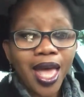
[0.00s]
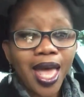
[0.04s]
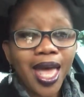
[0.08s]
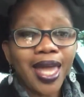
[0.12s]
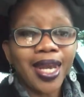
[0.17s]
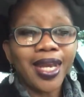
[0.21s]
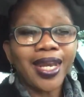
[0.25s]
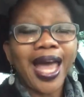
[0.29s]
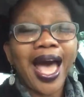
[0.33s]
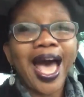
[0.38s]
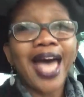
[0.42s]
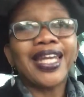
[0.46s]

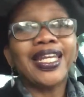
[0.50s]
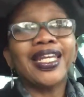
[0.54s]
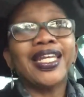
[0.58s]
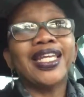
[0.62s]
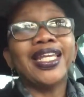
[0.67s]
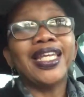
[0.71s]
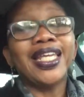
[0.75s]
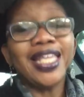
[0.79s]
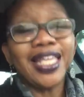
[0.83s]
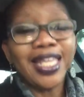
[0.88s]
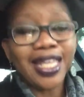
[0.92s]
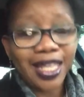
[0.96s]
and not
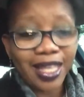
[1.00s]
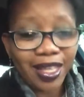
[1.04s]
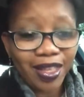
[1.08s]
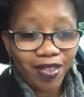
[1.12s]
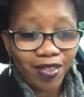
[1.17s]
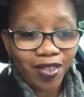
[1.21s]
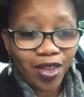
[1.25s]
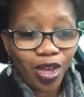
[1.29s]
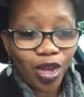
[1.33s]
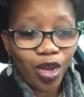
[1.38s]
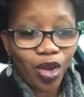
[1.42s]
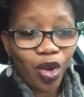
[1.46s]

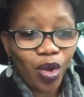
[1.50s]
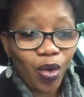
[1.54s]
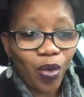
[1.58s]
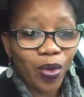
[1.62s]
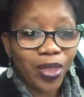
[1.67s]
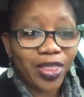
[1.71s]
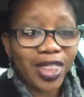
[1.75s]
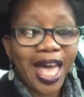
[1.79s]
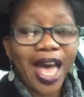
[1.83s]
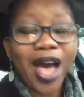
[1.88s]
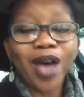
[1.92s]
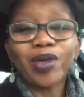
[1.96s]
leave
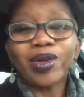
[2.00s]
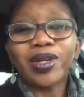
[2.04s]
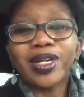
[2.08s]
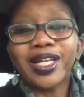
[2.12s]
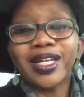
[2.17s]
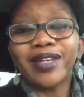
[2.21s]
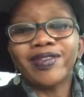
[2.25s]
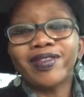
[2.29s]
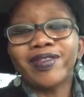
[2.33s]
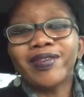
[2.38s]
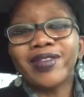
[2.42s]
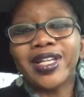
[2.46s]
without
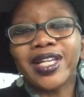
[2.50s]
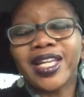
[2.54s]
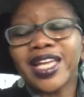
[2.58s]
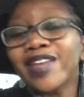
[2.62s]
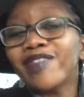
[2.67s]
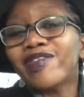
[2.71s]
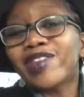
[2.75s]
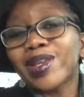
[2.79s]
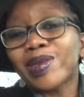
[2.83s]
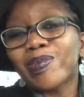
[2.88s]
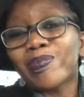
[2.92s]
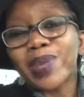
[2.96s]

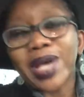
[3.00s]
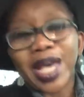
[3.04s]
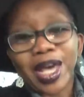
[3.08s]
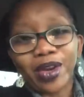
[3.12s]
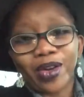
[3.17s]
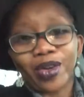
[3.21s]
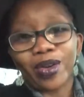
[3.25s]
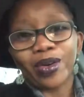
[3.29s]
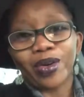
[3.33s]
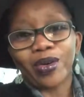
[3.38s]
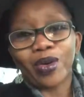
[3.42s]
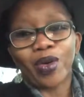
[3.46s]
leaving
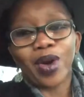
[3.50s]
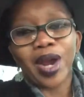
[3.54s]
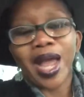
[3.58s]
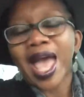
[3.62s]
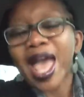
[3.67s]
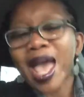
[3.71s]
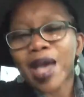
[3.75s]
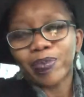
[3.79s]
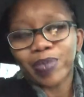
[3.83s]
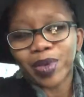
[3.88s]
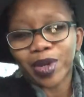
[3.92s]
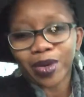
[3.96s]
better or
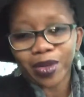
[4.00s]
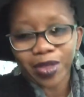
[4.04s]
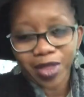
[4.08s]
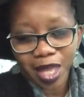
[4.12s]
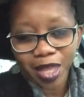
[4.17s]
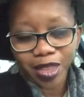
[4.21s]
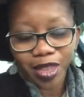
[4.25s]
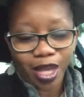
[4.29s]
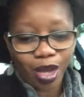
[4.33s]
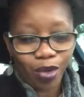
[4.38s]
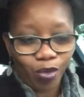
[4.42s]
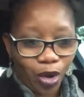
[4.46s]
happier
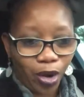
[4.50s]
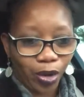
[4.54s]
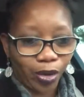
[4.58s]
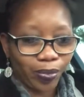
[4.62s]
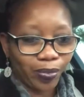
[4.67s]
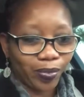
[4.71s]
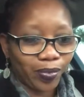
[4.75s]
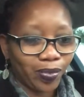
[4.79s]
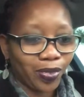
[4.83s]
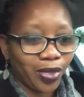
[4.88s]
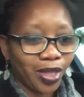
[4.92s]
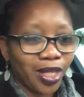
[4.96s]
than they were.
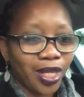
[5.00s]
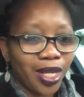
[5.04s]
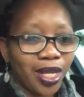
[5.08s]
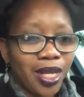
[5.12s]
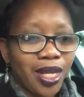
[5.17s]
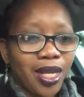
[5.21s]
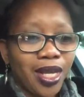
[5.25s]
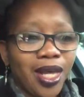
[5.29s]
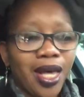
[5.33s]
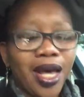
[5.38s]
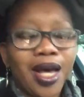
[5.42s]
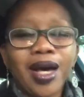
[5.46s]

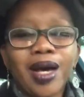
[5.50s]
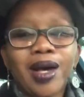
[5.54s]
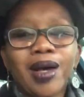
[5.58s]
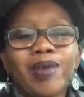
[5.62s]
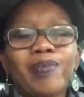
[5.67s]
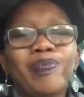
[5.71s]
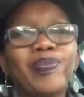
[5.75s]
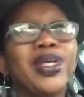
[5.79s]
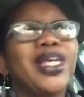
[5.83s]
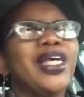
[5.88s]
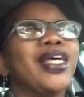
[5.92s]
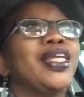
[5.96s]

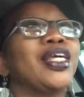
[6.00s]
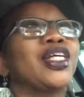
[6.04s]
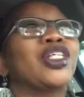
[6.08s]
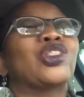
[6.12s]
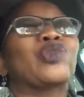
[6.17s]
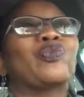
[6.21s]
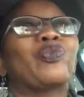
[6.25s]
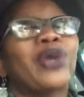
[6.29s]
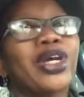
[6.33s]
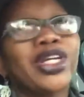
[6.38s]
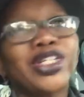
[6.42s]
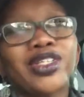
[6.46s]
Be an
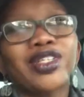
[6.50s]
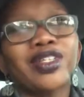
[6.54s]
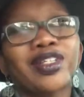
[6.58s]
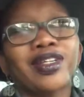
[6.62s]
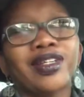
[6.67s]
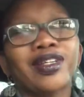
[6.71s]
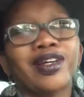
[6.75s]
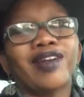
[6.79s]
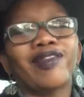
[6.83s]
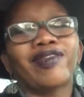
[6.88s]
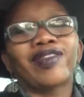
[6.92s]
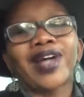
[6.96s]

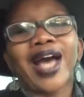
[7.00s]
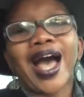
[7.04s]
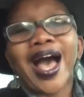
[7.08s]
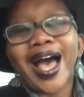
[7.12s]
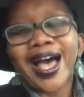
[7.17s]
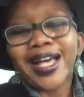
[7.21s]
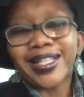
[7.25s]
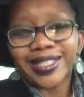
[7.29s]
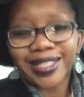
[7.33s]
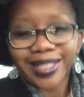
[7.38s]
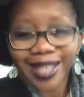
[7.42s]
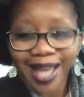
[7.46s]
expression of
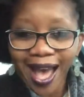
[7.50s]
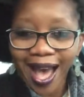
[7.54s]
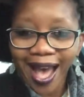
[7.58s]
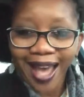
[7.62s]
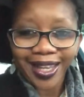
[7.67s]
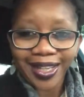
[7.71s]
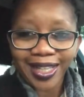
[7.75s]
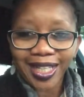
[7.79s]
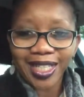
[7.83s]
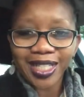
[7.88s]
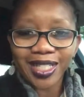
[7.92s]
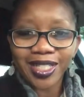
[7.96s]
God's
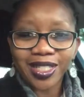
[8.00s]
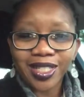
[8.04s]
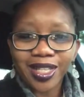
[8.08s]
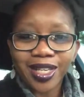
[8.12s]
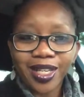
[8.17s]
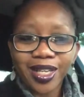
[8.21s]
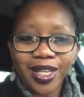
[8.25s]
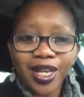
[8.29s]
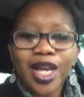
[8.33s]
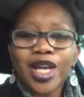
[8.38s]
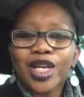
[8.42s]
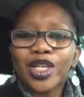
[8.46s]
kindness.
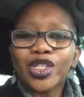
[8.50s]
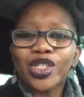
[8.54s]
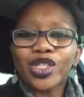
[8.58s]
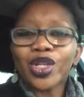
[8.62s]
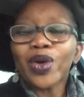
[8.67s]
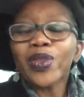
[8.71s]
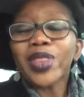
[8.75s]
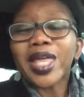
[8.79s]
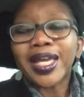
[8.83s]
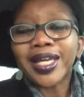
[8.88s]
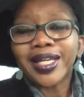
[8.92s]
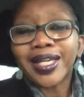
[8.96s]

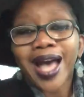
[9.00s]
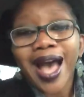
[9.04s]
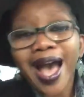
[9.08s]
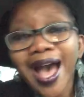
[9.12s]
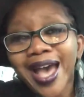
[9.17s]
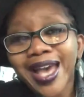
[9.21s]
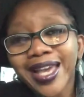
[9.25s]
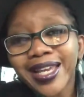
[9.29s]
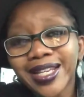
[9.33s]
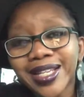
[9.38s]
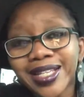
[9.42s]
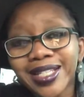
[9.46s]
Show that
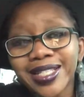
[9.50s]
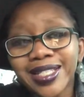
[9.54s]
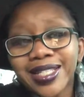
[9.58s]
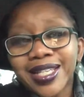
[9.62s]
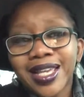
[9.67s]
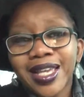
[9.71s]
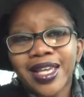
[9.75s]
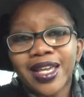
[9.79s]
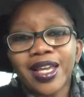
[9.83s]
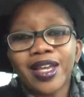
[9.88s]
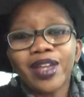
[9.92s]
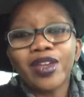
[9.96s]

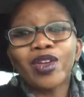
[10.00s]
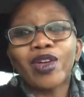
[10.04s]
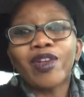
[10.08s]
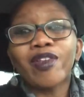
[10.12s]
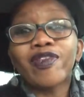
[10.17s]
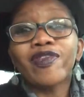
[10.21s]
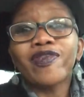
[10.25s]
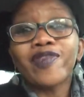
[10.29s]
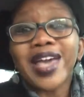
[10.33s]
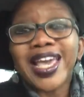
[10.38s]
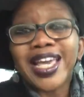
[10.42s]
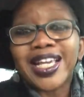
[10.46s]
kindness in your
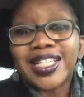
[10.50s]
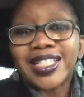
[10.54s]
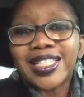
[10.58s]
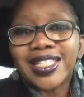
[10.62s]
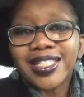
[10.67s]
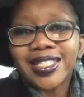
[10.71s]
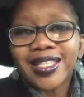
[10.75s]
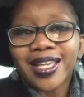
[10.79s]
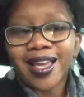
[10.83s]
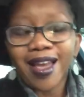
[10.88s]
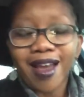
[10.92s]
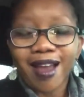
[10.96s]

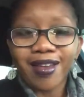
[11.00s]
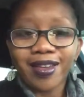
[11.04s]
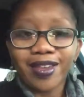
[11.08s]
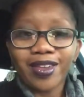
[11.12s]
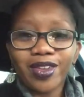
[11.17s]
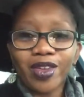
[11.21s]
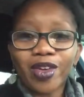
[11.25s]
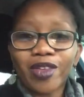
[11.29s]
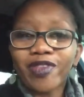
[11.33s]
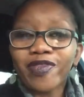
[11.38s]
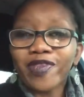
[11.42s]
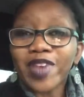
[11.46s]
face,
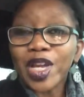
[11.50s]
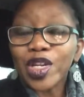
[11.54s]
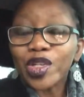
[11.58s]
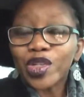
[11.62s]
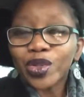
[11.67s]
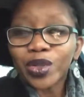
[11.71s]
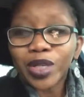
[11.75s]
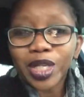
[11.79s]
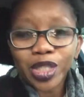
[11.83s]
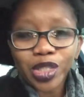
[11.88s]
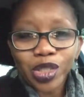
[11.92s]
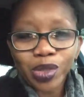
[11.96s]
your
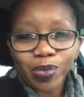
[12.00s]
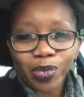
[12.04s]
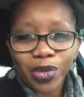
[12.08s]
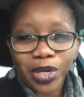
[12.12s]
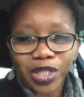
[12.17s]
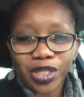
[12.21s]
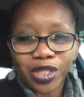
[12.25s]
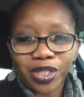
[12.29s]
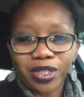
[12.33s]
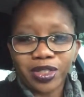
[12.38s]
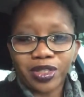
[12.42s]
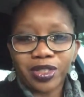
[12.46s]
facial
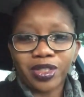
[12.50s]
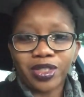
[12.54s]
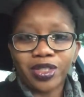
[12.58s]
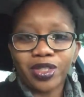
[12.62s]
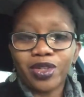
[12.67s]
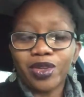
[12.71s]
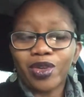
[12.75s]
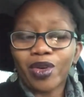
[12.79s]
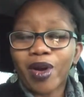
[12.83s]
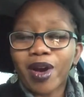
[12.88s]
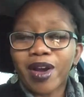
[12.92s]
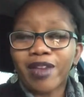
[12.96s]
expressions.
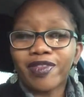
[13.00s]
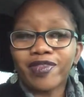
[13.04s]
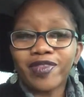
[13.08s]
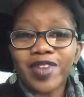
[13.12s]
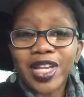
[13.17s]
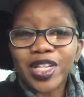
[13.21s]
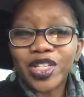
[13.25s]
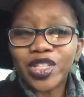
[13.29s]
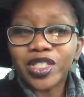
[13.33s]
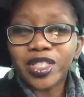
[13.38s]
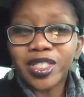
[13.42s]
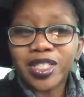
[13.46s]
You know, our
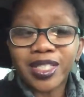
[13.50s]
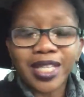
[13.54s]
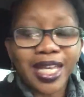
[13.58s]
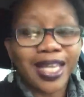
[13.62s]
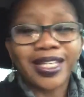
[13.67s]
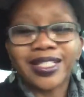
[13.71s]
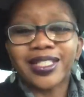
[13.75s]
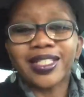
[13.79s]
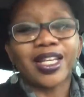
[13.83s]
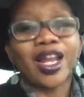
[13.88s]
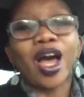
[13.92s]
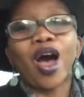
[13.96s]
face
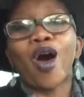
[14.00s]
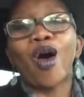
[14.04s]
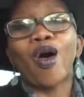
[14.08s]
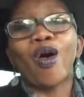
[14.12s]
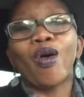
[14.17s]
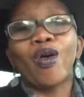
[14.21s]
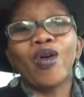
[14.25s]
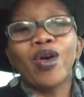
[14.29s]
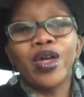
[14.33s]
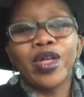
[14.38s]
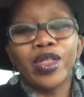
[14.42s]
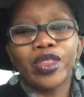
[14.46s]
says it
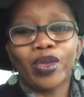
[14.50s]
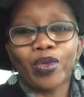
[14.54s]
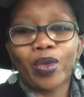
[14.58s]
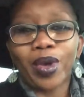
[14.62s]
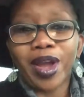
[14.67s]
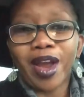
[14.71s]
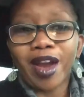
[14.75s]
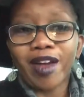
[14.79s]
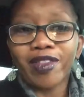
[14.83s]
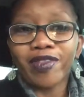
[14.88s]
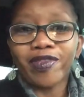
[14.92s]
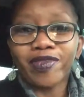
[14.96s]
all, the
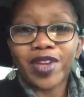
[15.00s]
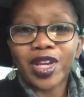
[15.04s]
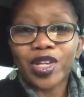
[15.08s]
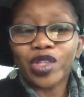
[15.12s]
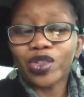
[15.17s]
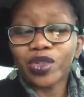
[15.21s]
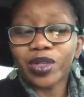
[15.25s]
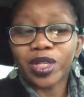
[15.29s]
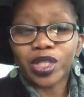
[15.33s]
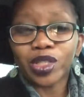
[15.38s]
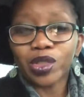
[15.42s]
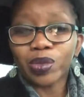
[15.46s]
way our
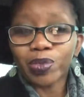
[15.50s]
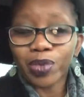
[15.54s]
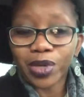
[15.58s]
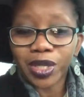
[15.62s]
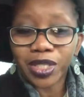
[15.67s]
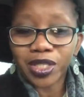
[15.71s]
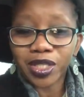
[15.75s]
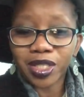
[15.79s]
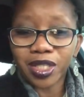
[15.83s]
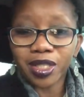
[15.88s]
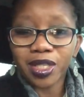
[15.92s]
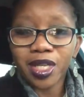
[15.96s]
facial
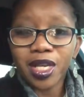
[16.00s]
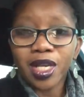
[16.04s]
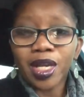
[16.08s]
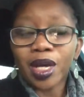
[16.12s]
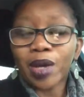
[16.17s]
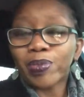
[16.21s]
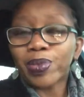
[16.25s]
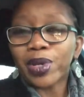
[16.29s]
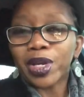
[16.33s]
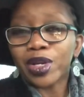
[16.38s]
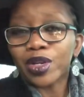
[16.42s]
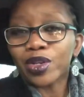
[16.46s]
expression
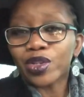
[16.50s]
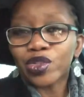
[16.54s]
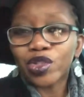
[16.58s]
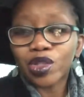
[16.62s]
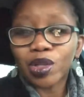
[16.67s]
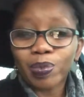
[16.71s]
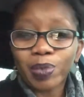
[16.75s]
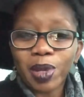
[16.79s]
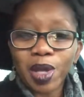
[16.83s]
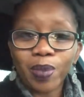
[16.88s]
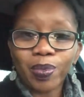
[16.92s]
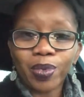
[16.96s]
appears
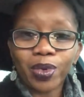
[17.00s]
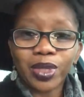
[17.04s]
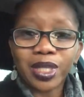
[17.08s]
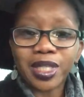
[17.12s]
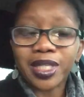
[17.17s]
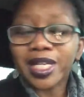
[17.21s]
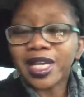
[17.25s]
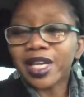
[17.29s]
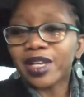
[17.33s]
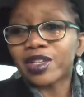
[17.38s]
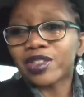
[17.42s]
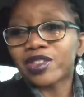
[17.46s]
to people.
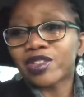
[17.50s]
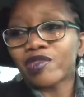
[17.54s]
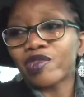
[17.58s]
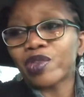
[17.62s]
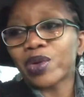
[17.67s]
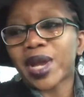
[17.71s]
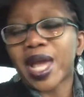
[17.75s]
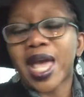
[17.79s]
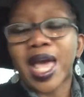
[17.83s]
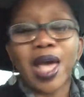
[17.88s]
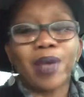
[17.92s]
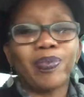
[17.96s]
It tells if
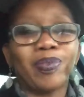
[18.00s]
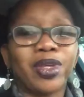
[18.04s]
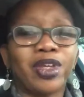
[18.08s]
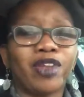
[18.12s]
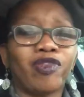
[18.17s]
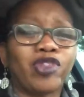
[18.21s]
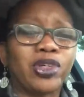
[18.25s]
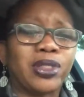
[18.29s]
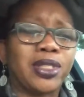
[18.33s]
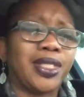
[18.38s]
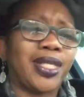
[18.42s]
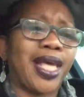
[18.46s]
we're happy,
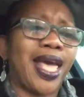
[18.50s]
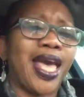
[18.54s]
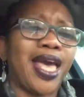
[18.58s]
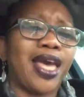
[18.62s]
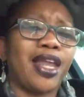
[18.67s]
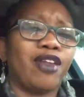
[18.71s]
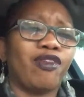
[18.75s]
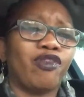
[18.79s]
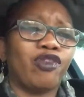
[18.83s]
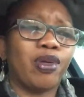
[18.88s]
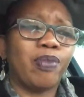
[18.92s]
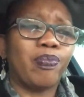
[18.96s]
if we're
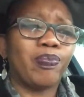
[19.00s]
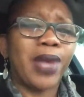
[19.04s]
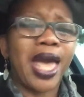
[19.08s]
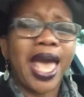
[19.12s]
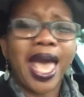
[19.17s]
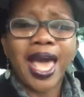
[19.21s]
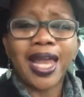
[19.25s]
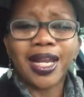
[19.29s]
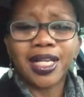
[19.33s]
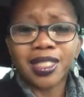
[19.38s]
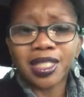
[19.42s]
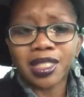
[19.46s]
sad, if we're
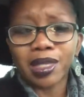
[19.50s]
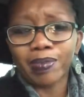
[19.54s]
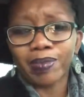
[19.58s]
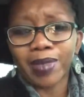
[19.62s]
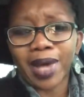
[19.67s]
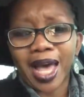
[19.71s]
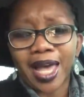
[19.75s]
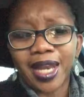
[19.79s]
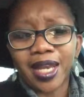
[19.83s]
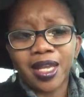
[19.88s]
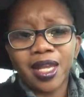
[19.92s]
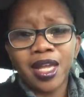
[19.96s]
mad at
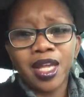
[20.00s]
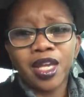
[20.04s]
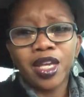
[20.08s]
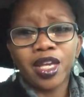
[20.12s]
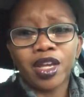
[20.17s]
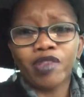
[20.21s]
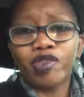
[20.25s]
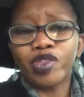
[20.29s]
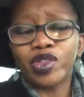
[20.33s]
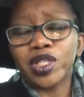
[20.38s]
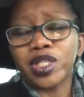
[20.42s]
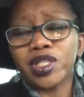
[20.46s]
somebody,
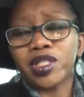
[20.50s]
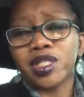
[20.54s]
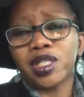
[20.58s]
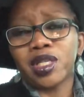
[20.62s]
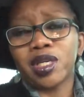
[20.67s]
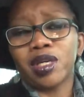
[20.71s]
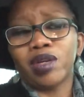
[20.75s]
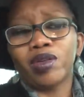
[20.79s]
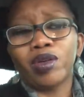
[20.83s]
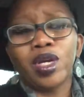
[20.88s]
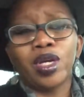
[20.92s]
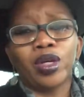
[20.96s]
if we're just in
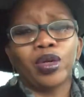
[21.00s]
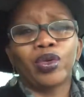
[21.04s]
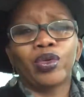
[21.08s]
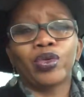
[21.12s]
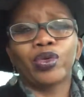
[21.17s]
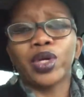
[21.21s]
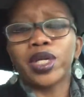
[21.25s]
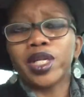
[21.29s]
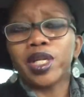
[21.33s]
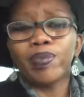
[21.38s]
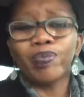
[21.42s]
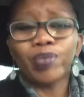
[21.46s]
a
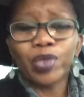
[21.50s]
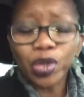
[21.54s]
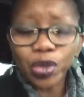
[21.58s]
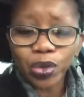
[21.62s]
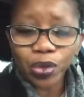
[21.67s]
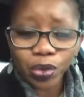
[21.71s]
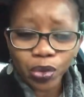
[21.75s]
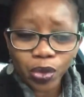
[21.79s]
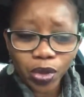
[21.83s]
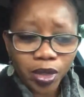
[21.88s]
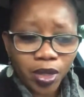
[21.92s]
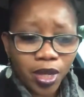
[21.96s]
gritty
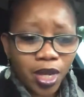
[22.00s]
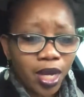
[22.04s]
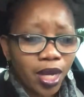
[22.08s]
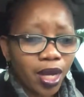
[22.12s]
mood.